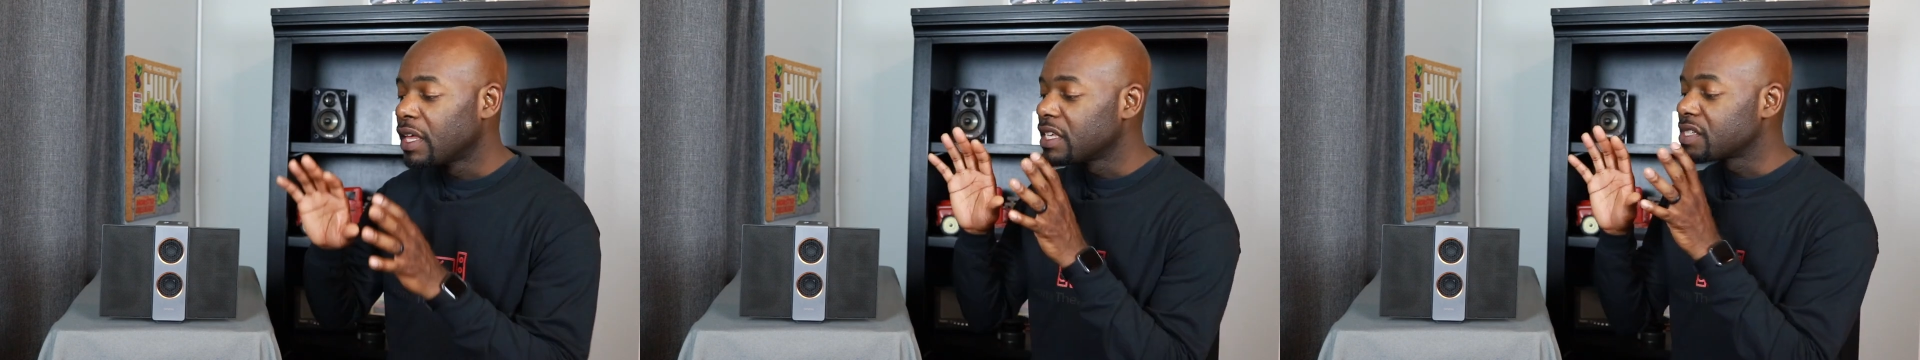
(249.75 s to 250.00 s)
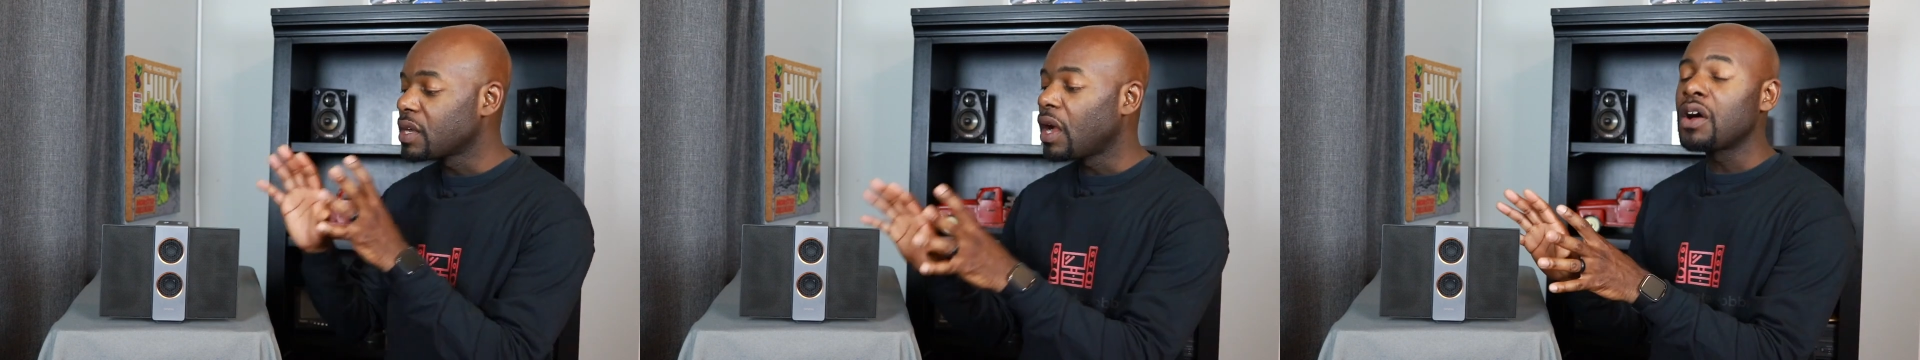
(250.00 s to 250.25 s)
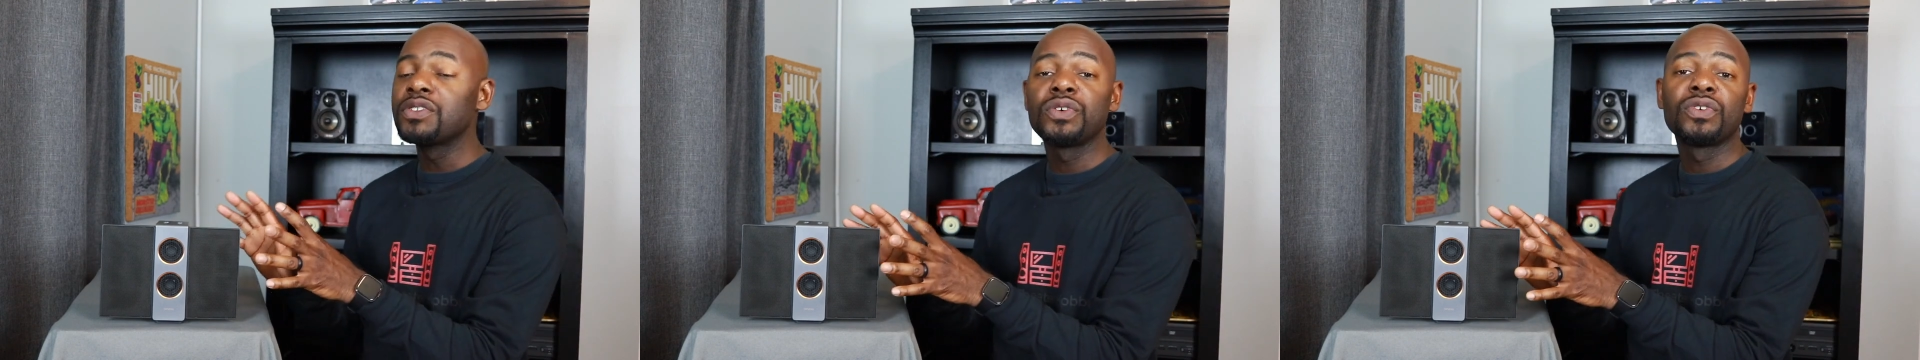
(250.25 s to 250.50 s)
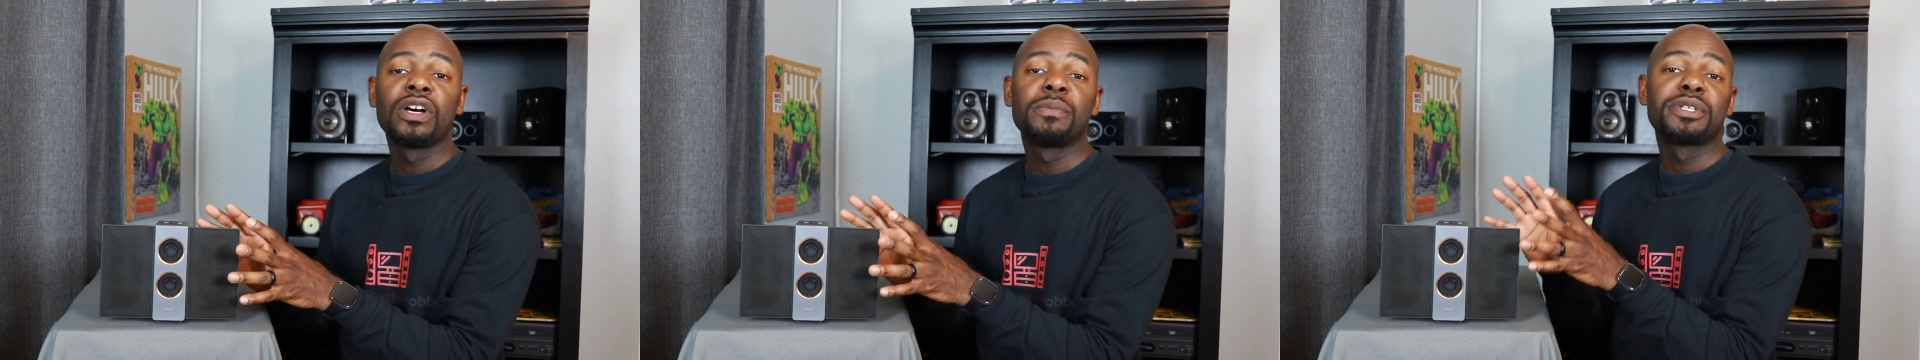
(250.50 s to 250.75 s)
This
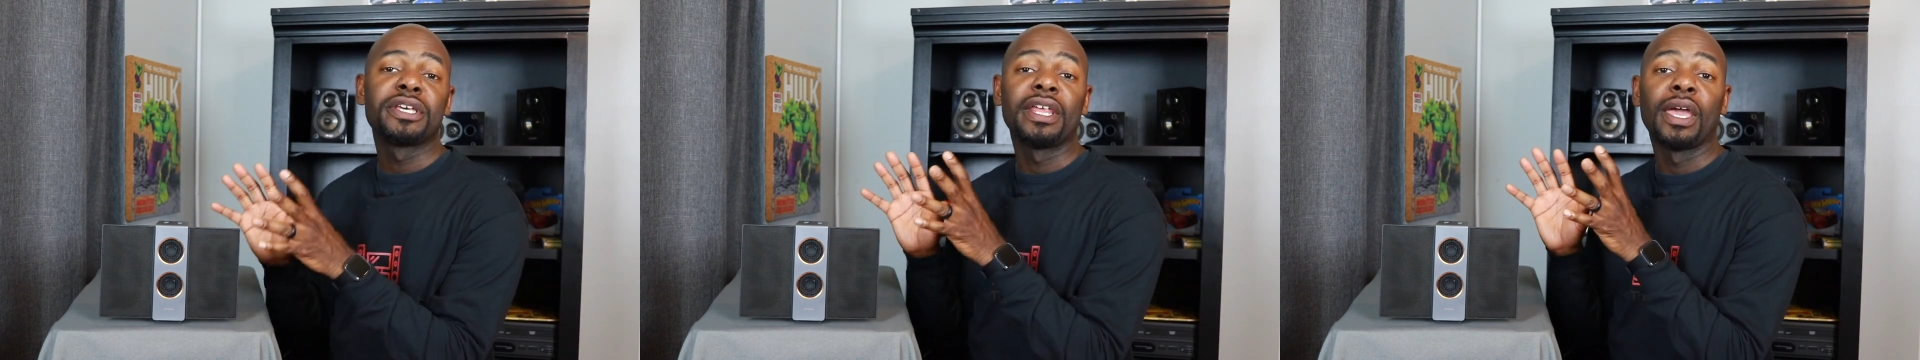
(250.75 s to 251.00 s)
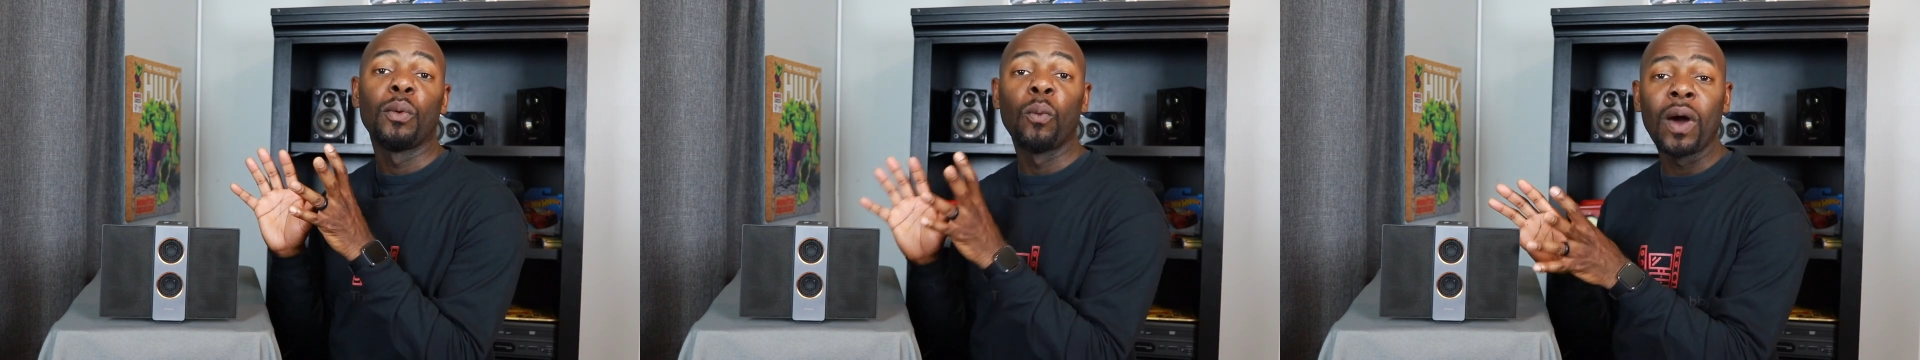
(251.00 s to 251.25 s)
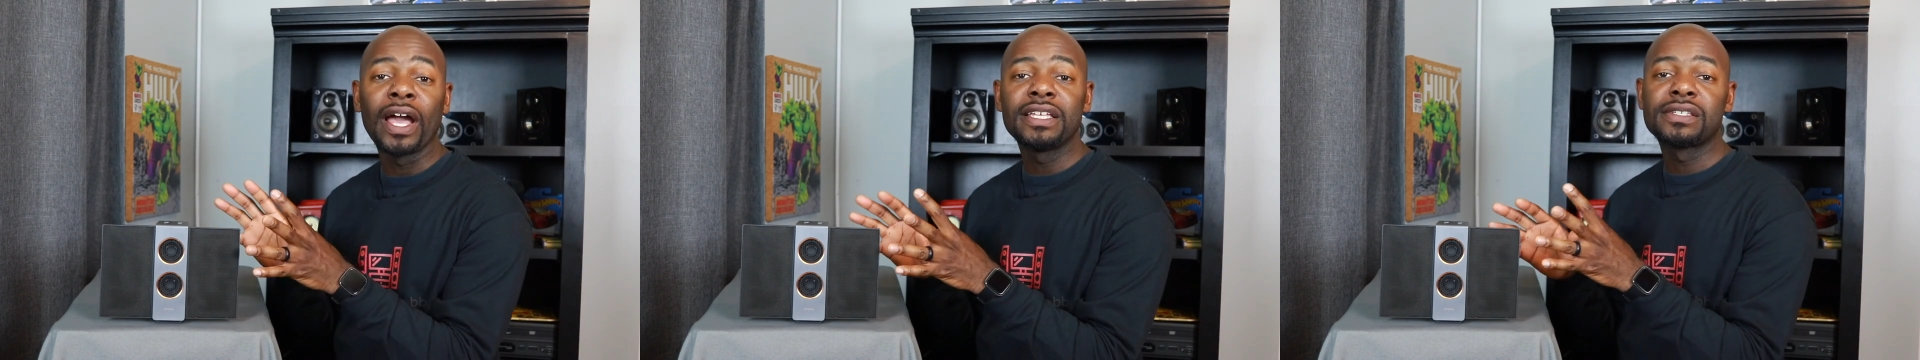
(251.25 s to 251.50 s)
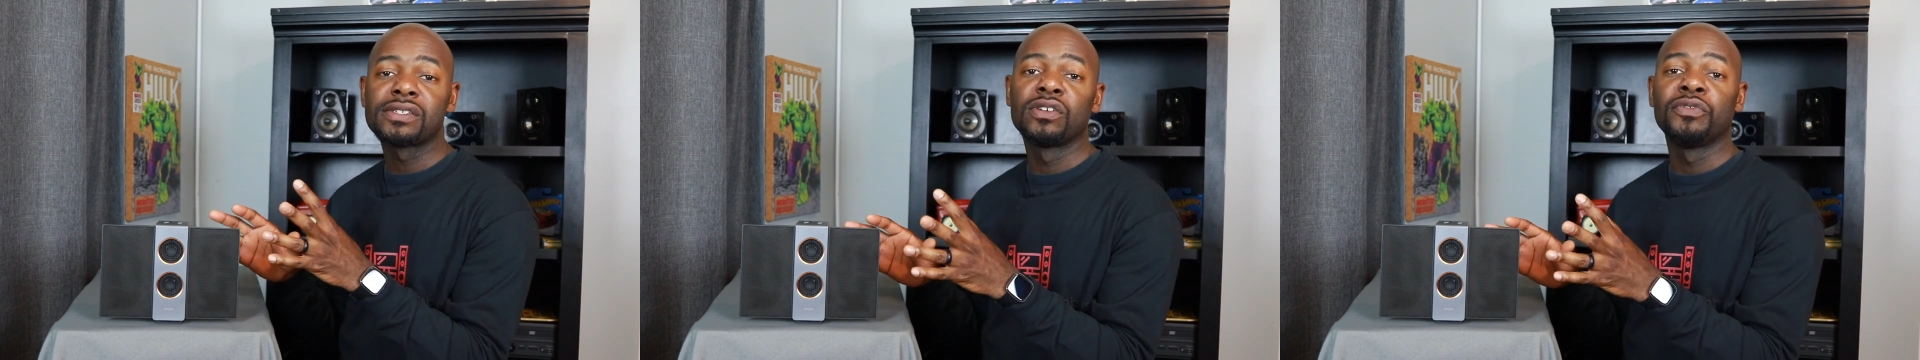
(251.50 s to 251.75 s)
also comes in a
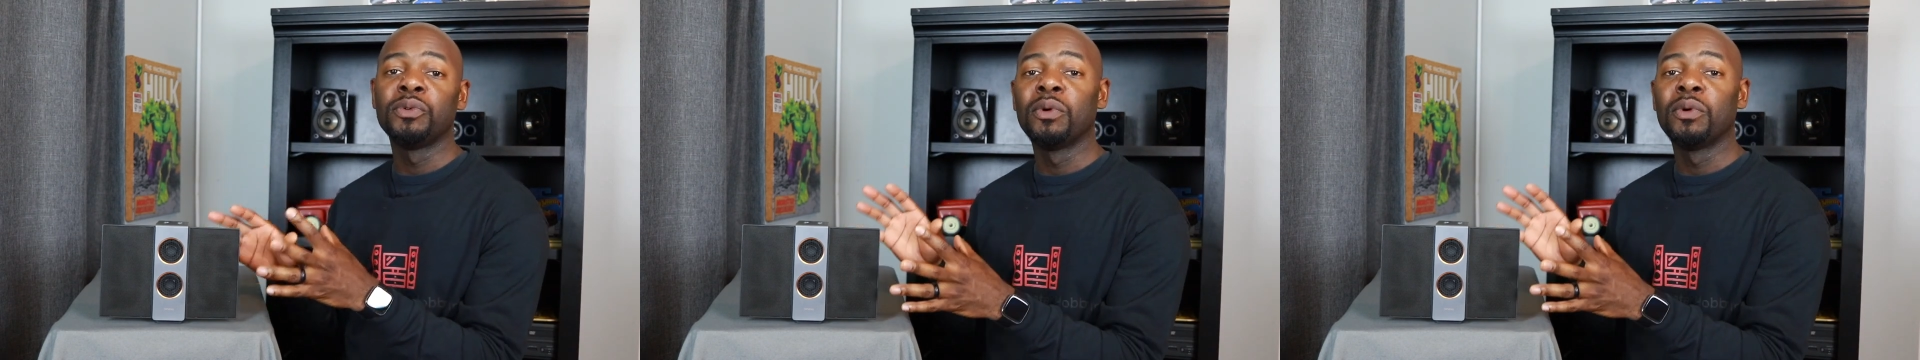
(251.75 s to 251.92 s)
white, so if